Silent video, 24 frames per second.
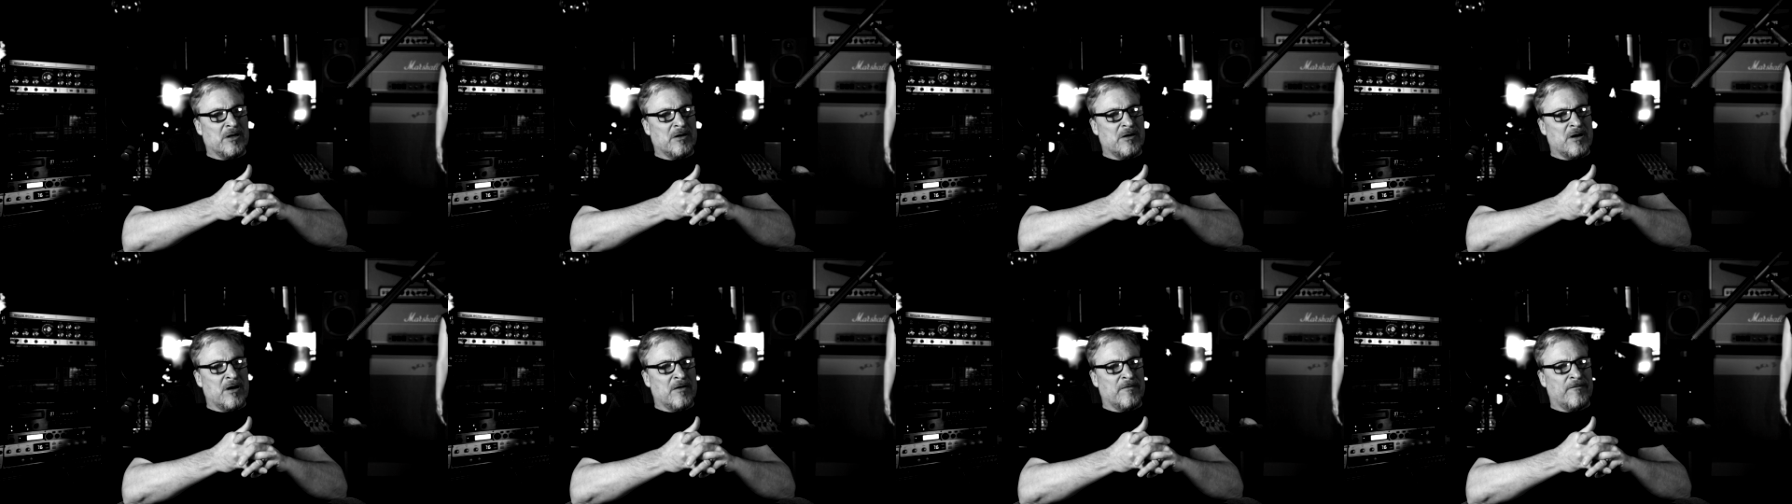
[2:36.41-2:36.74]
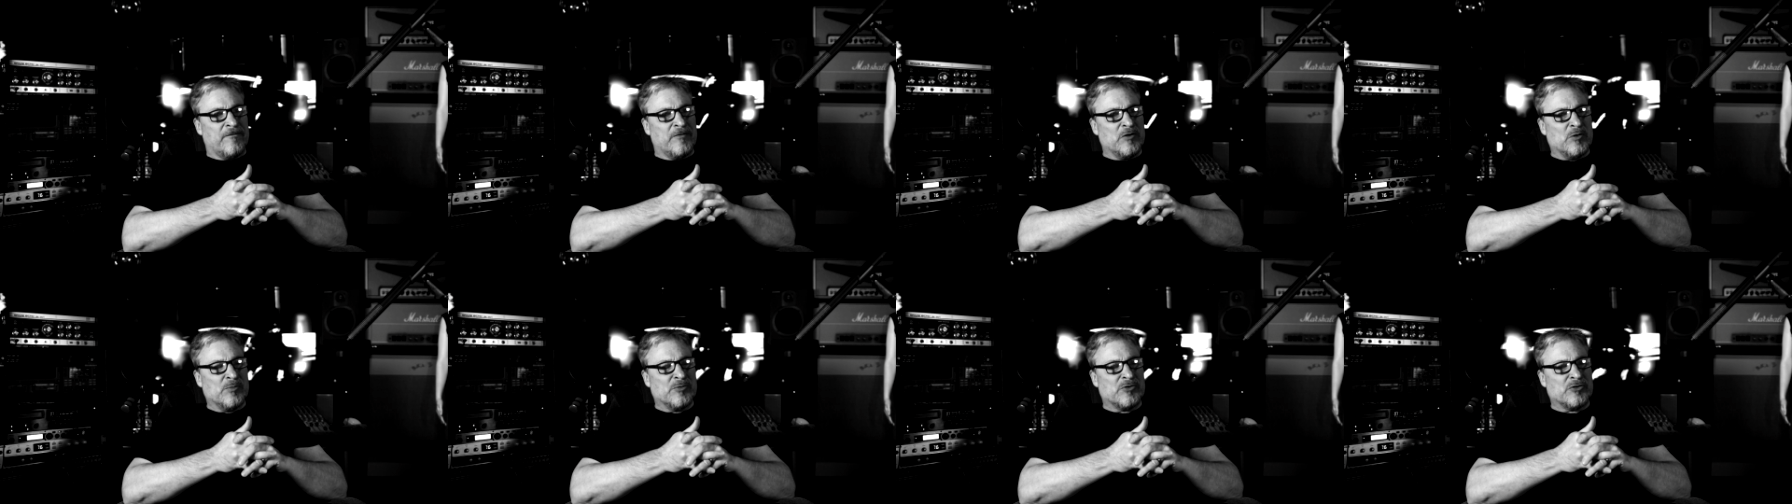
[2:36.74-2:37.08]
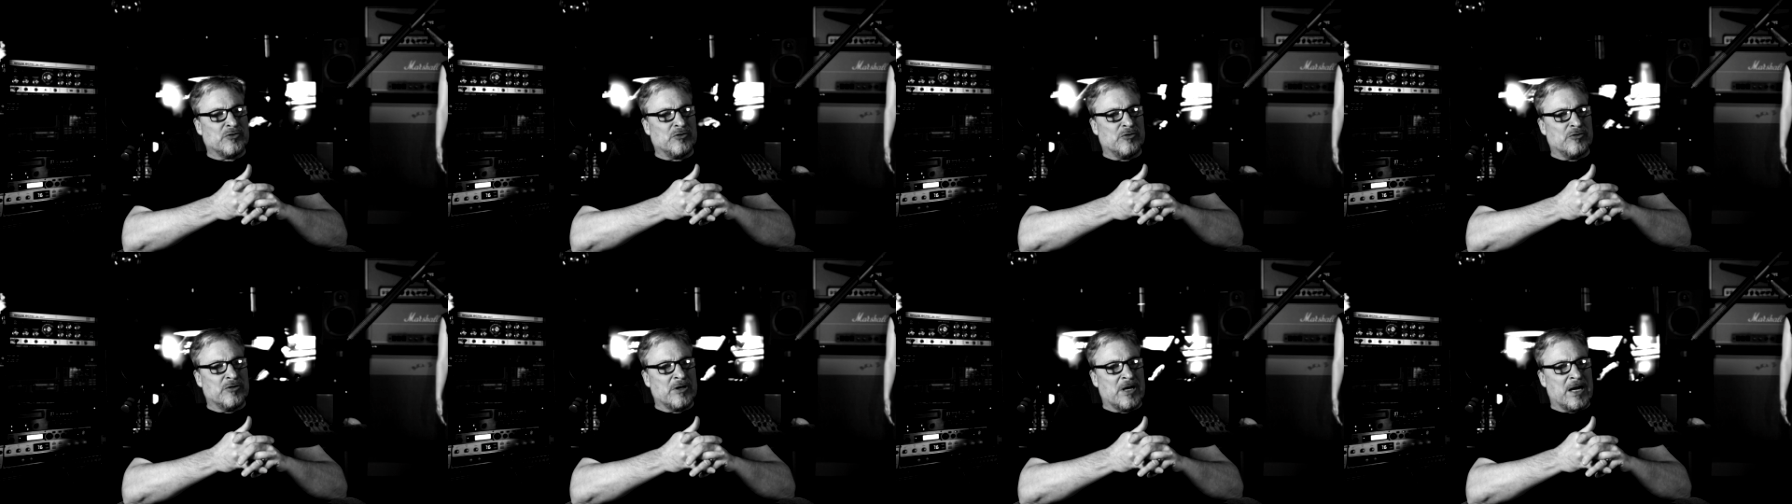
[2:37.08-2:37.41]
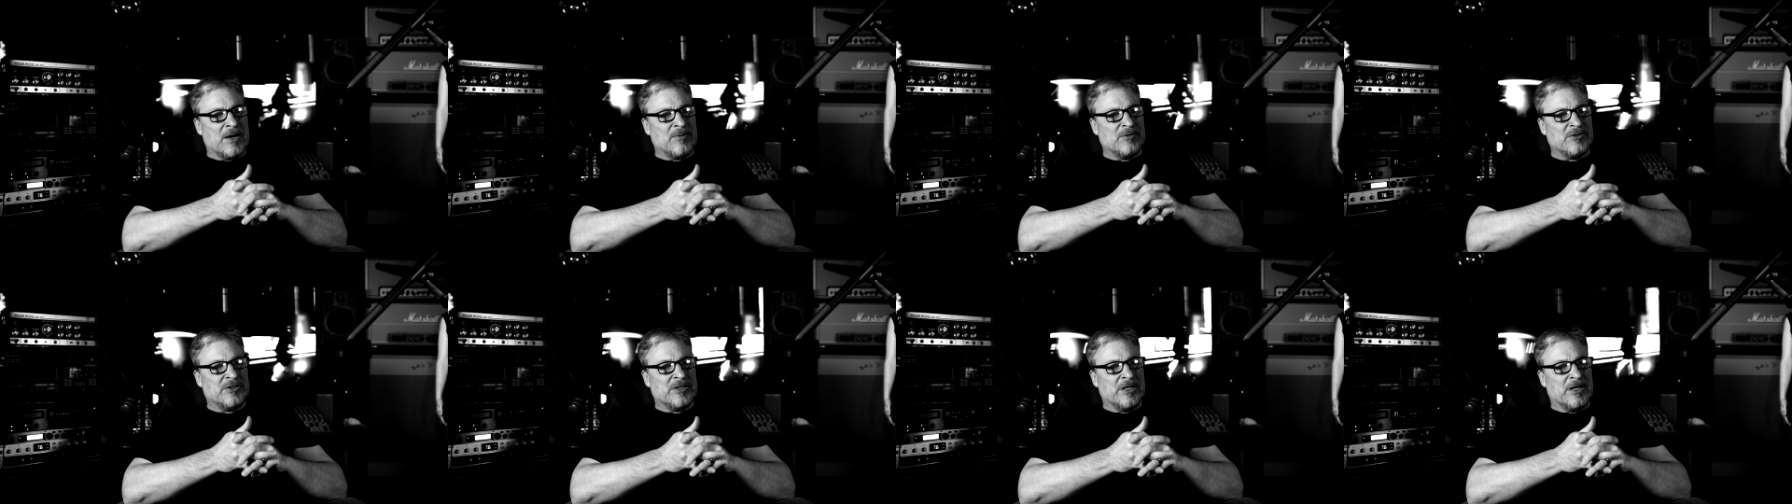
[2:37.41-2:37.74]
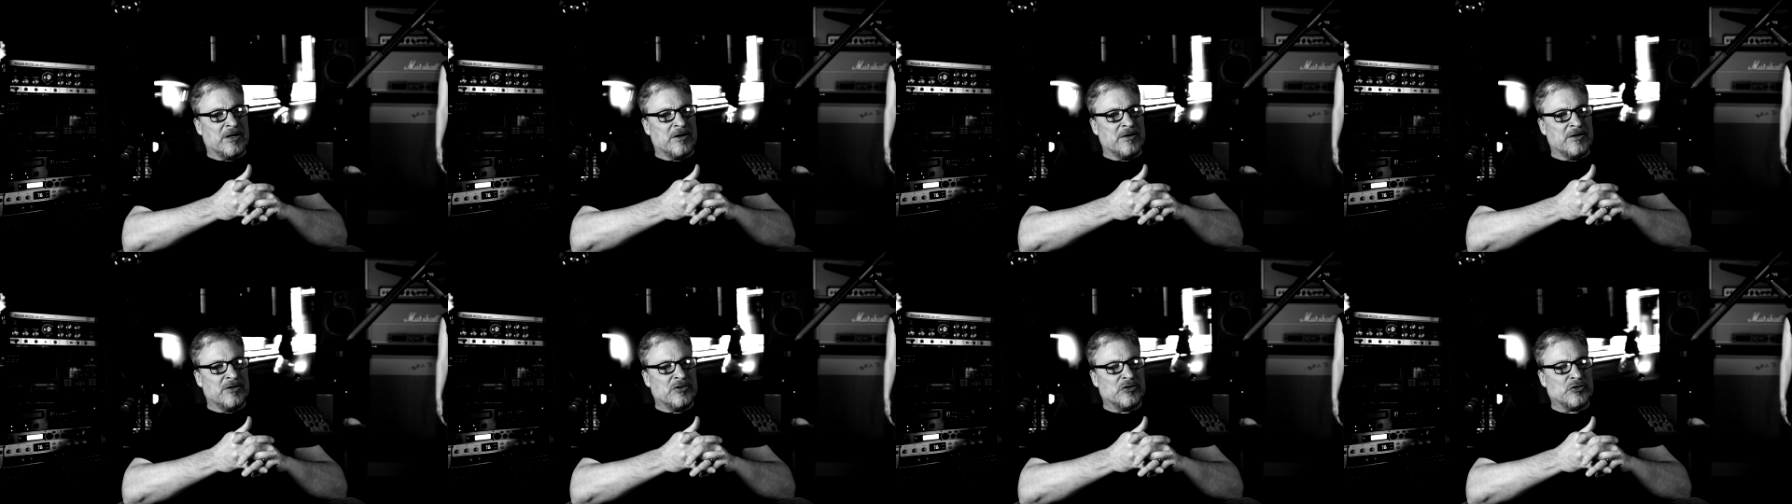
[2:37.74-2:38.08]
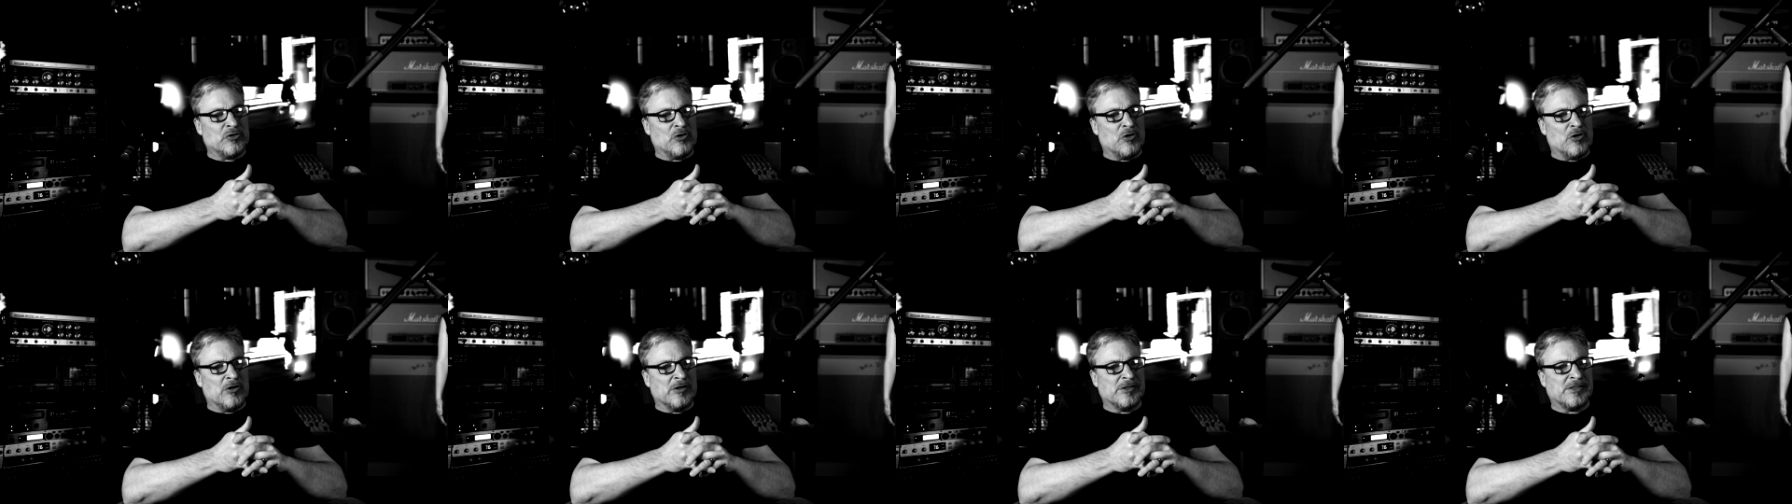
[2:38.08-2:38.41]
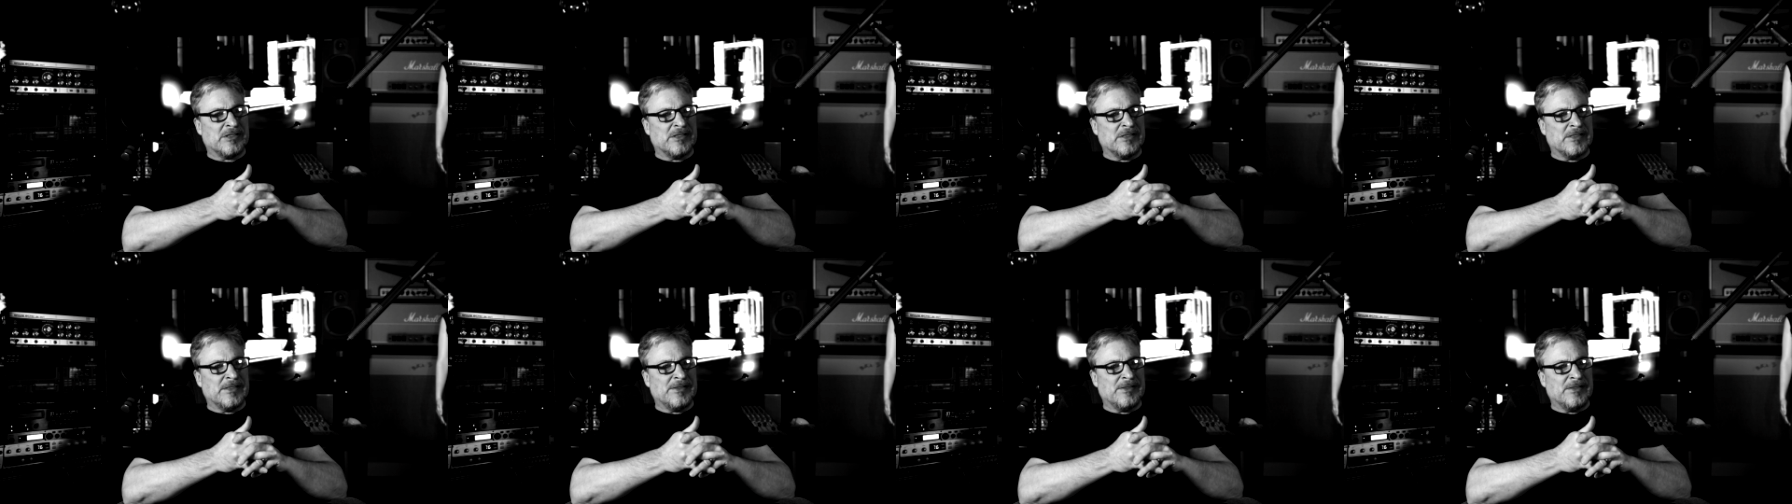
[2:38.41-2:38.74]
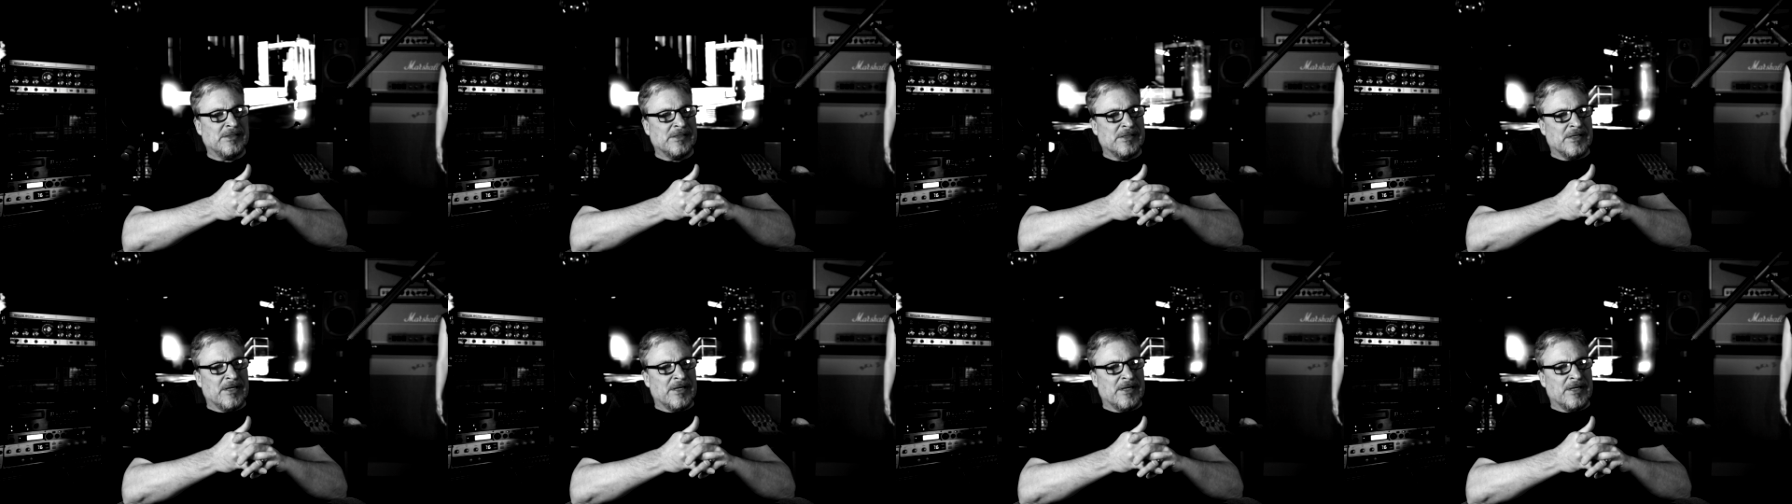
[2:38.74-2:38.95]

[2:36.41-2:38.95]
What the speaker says: A film school guy was there, and he saw us, and he